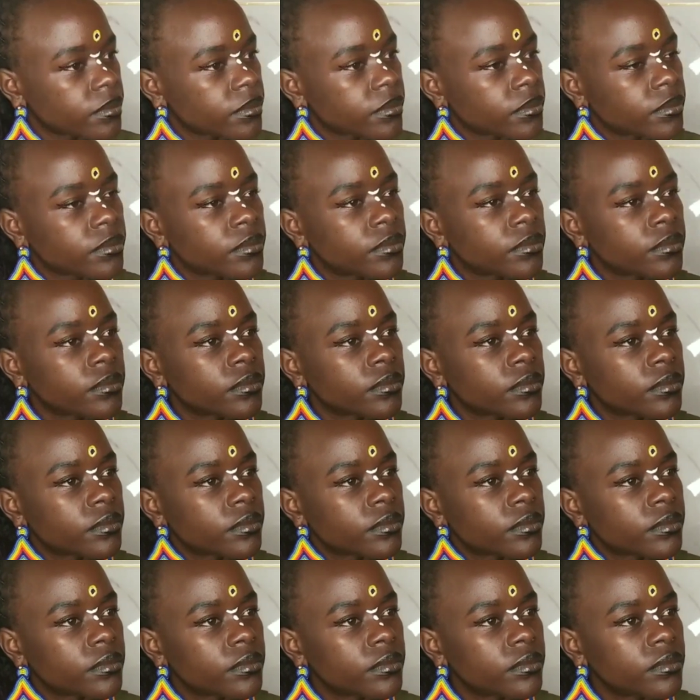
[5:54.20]

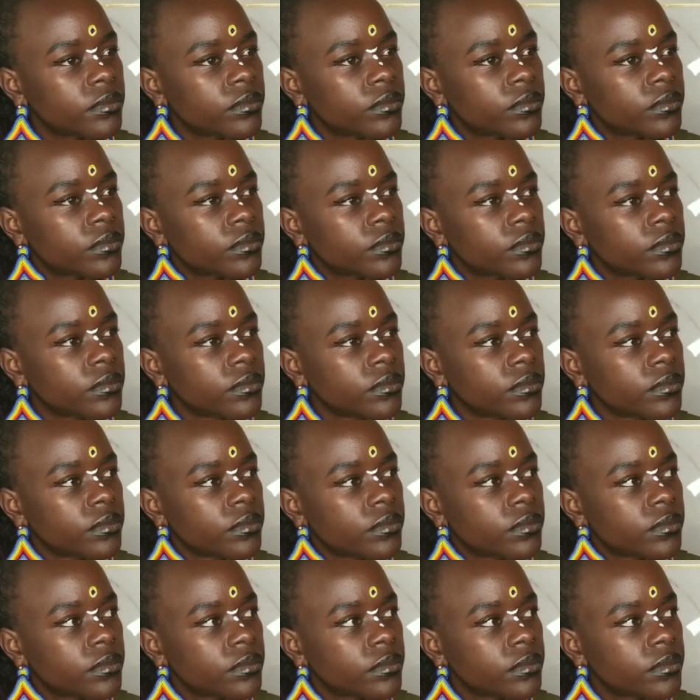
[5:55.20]

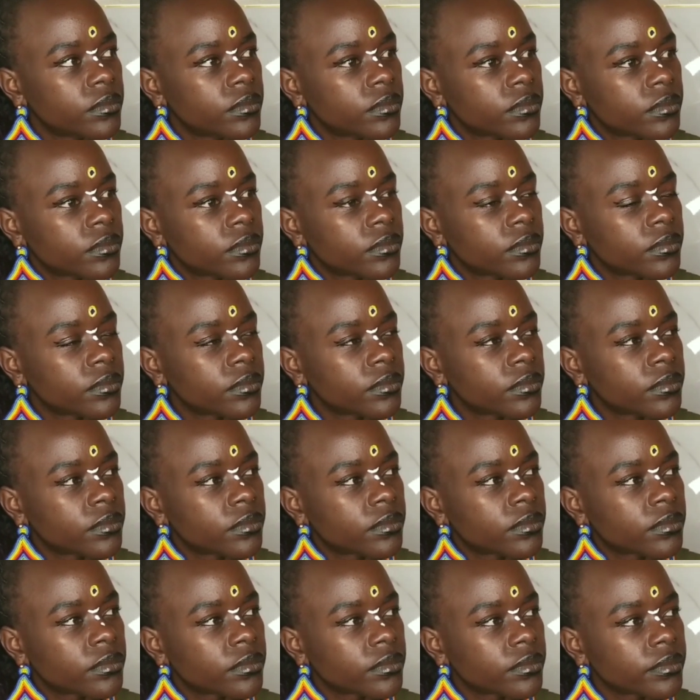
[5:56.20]

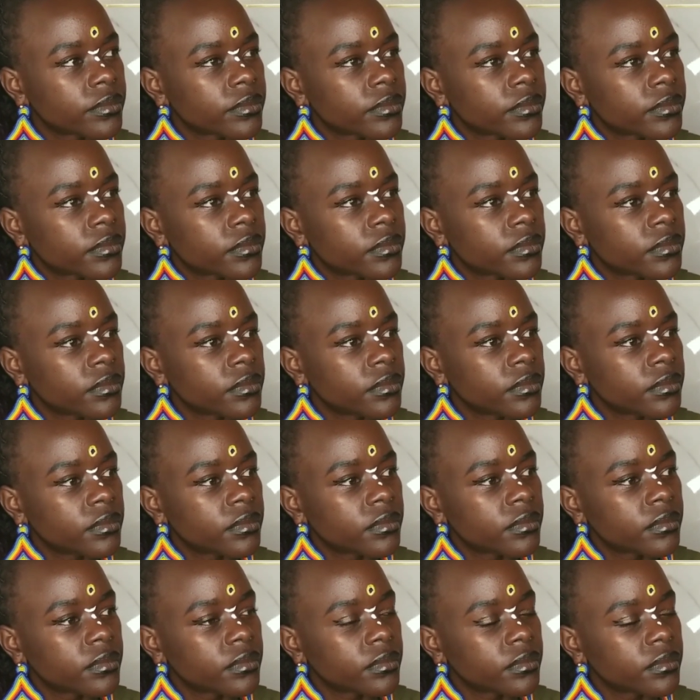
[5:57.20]

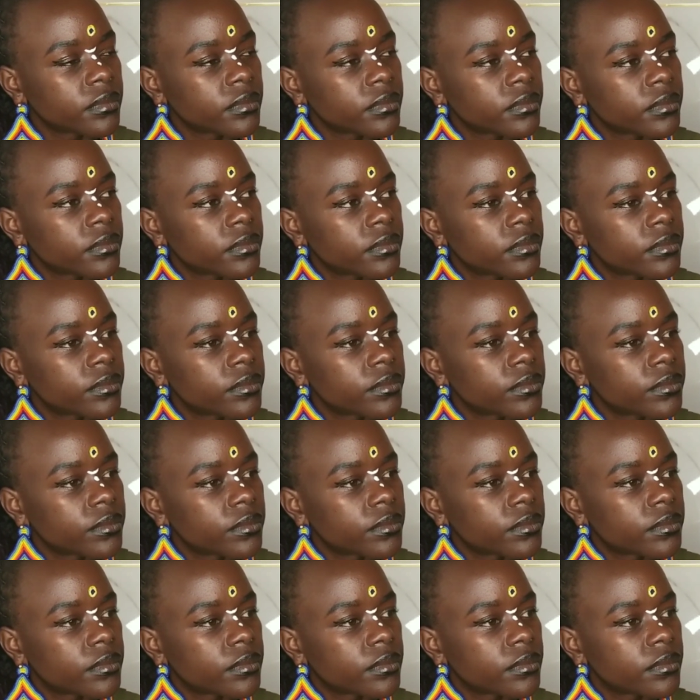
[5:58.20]

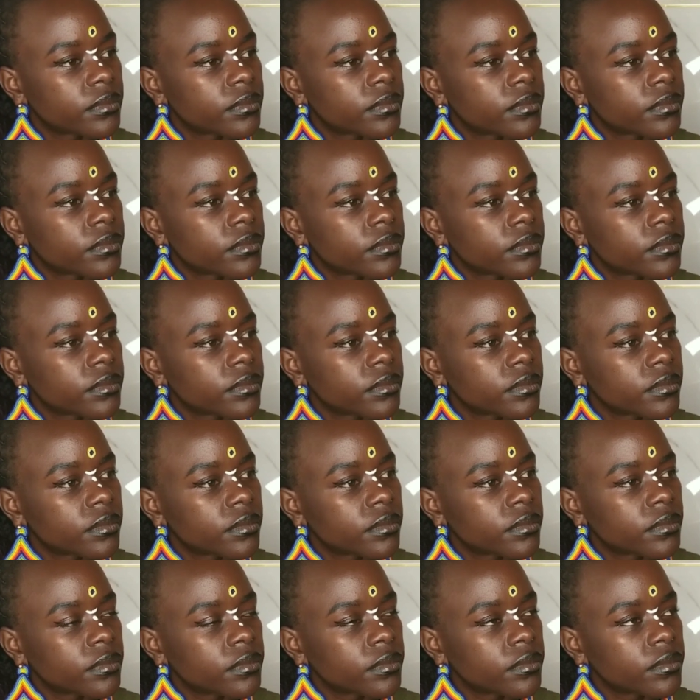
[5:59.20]

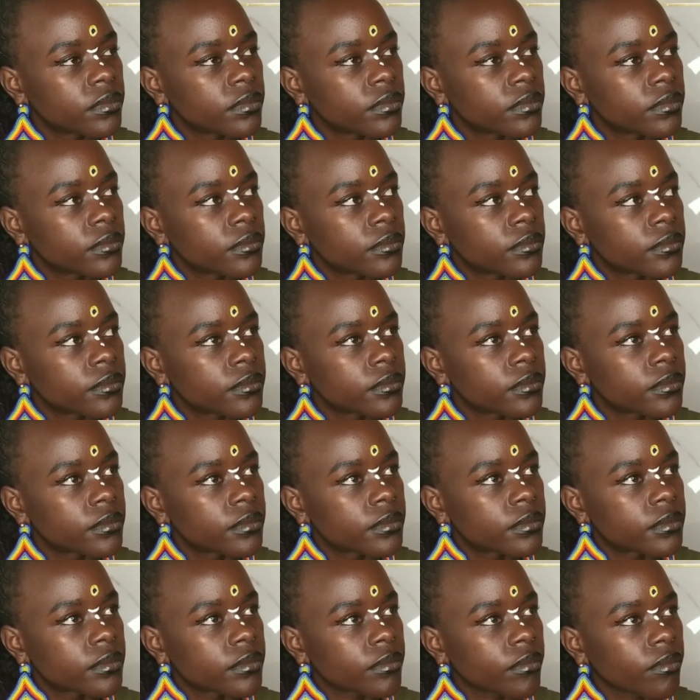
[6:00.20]

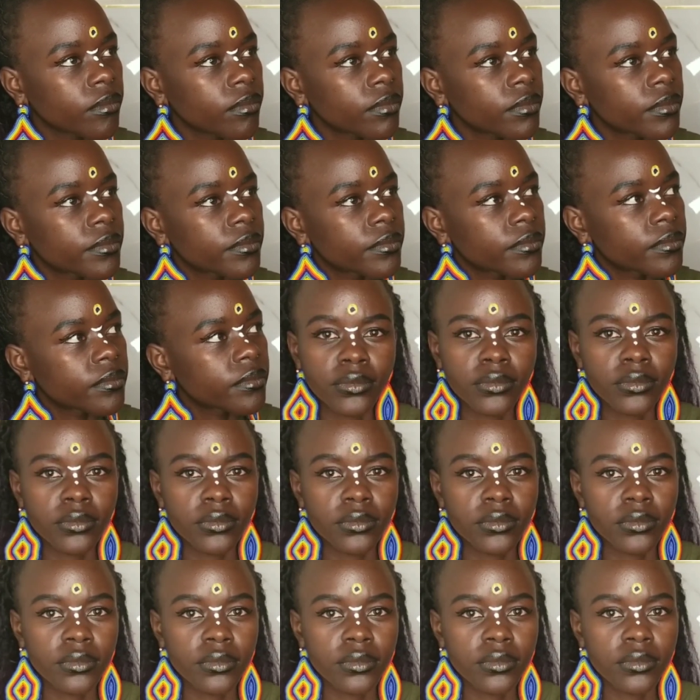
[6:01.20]
This person isn't speaking.